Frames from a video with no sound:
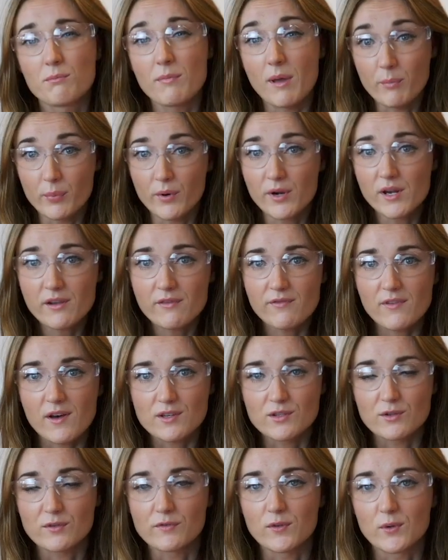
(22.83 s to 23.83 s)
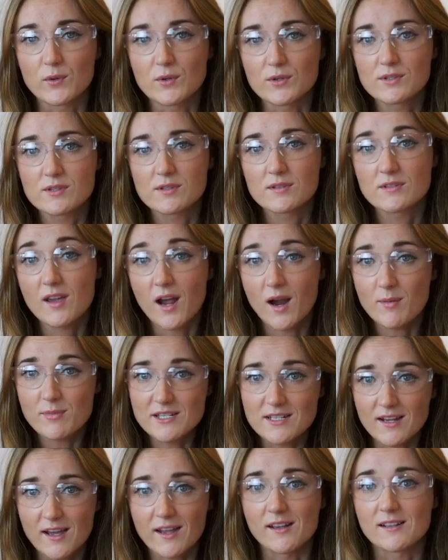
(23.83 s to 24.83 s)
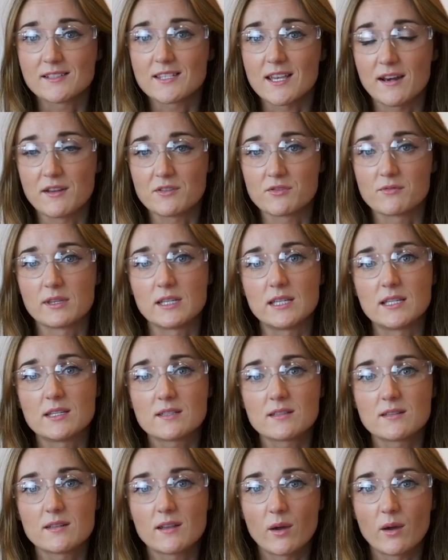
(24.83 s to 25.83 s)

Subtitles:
By burning fossil fuels, carbon dioxide is released,